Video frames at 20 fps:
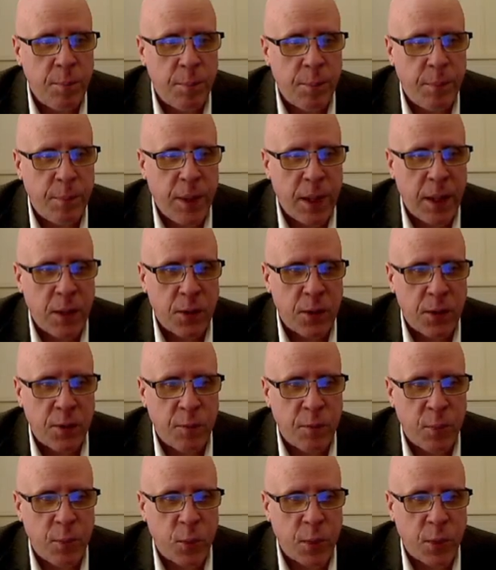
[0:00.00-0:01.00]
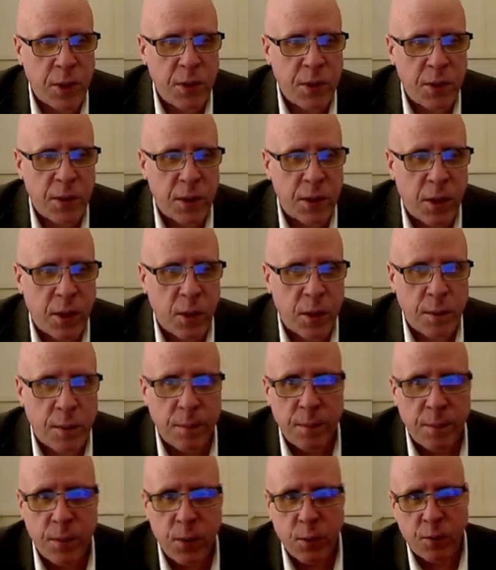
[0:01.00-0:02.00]
pairs of points that are
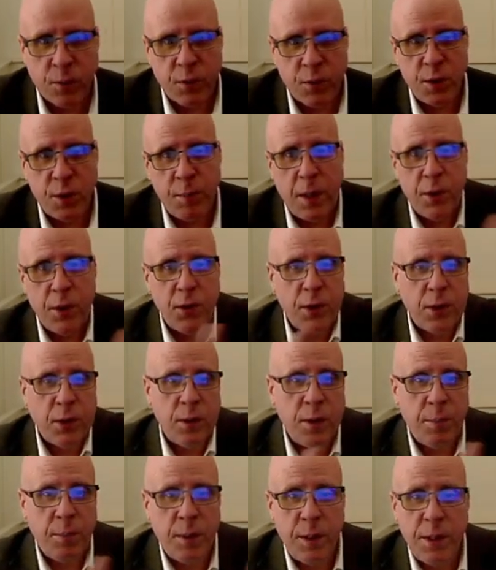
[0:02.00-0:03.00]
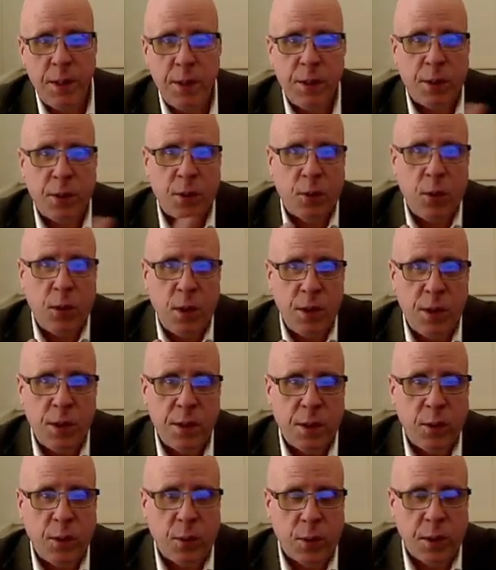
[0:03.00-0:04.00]
sort of symmetrically placed across
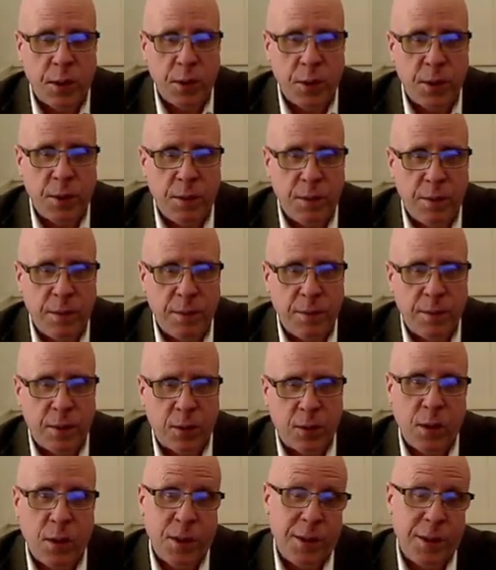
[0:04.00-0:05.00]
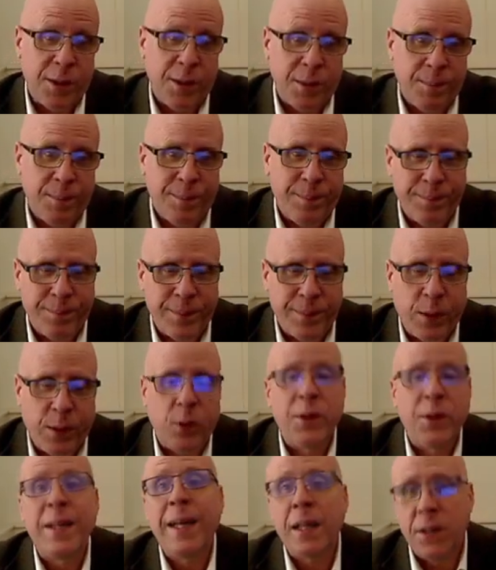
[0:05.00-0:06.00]
the origin, on
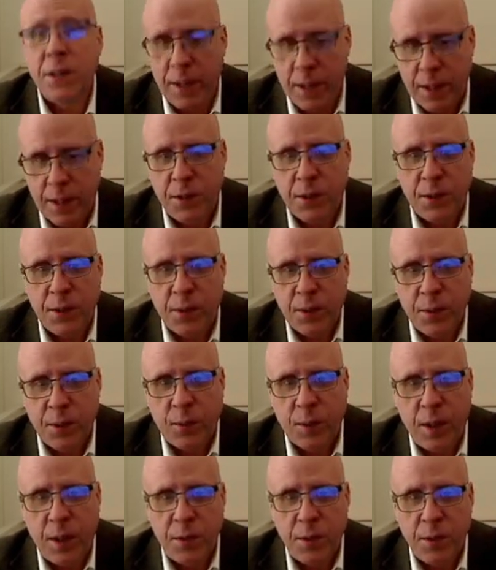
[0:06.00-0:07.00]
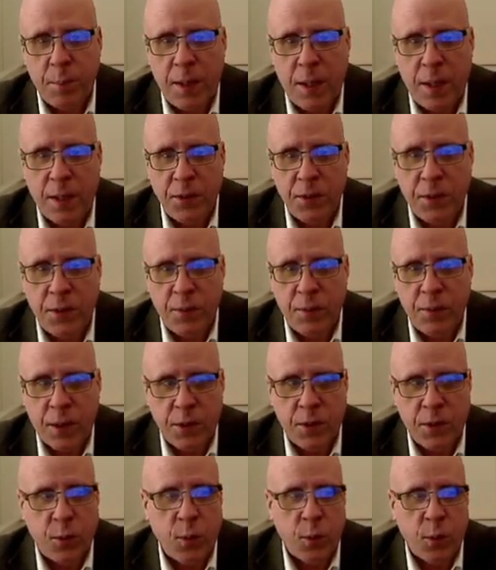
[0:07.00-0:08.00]
the x-axis, right? One has a positive
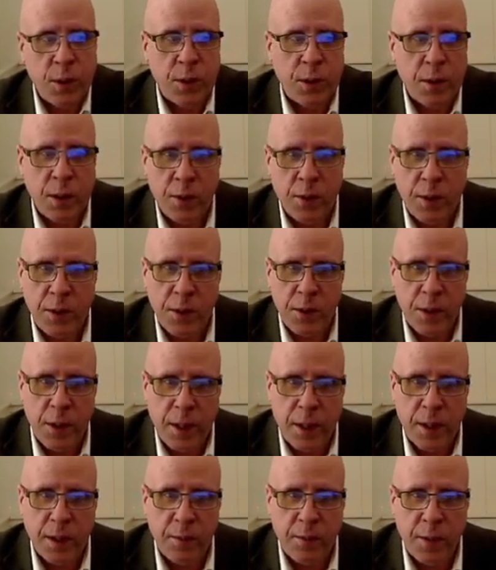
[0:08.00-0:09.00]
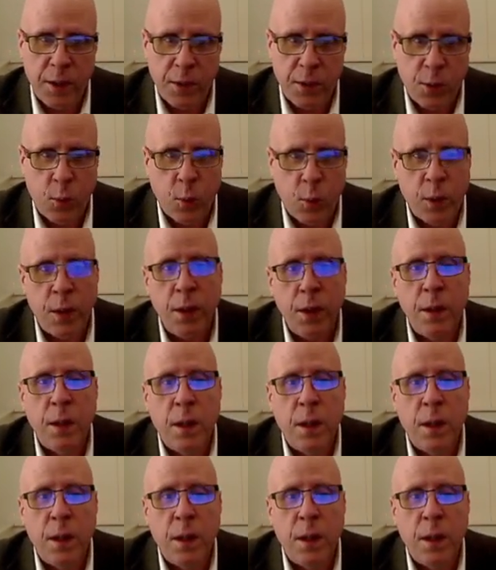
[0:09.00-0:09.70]
x-coordinate, the other has a negative x-coordinate.